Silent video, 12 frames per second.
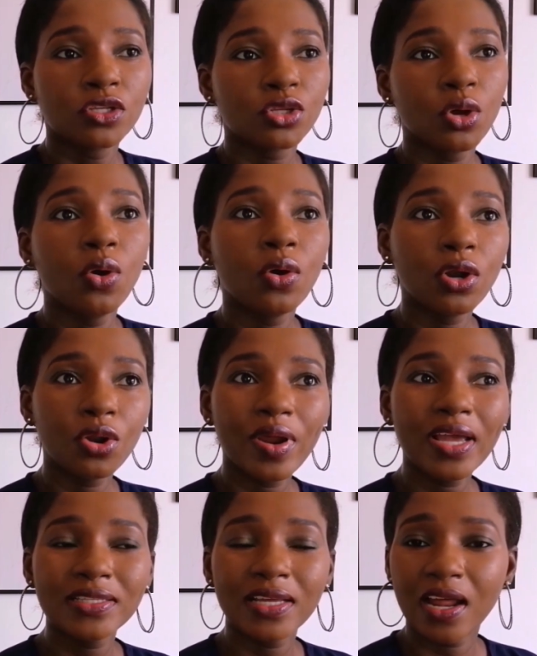So
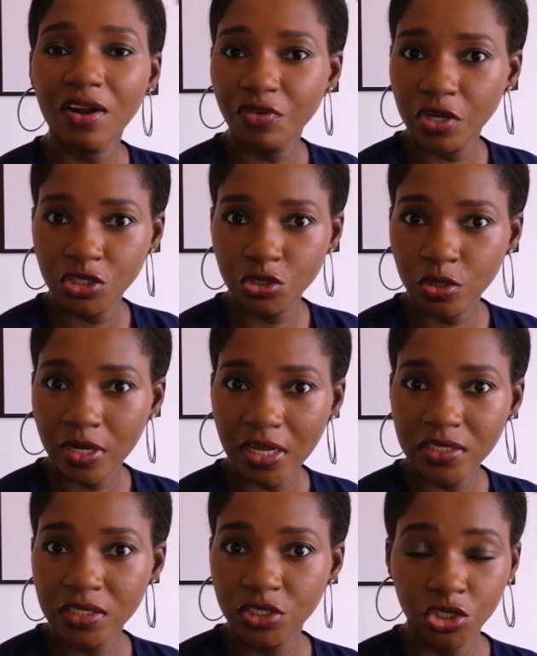Gloria is an average
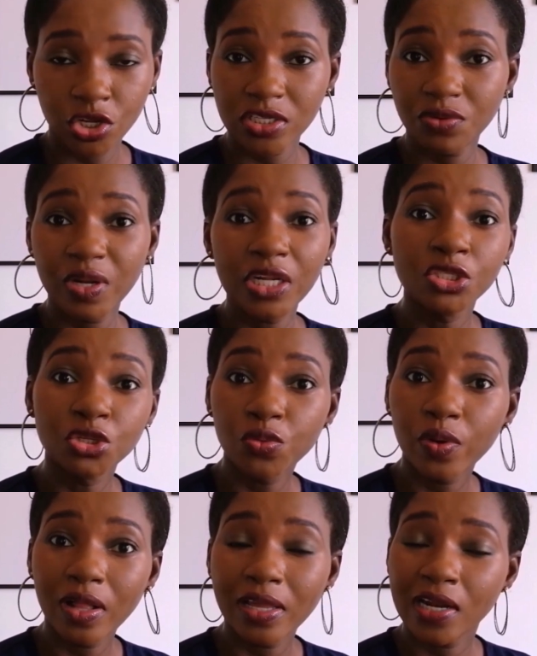student. She doesn't really
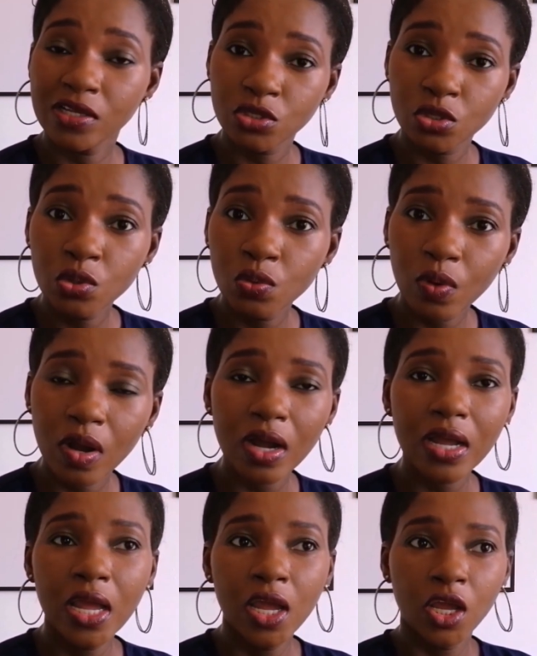do well in her
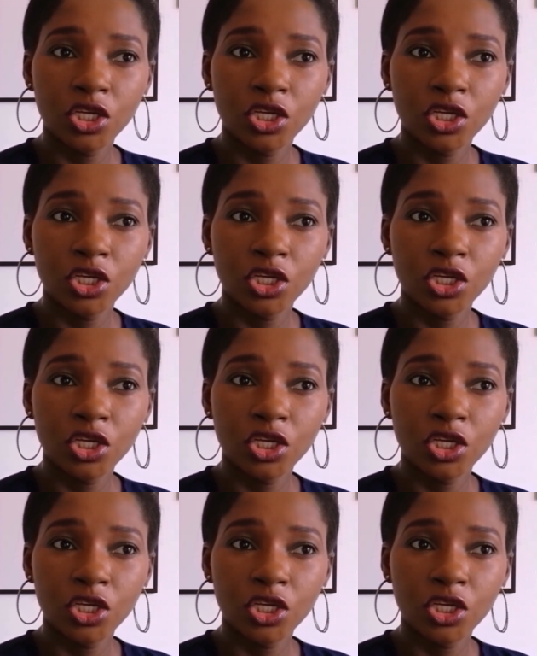schoolwork.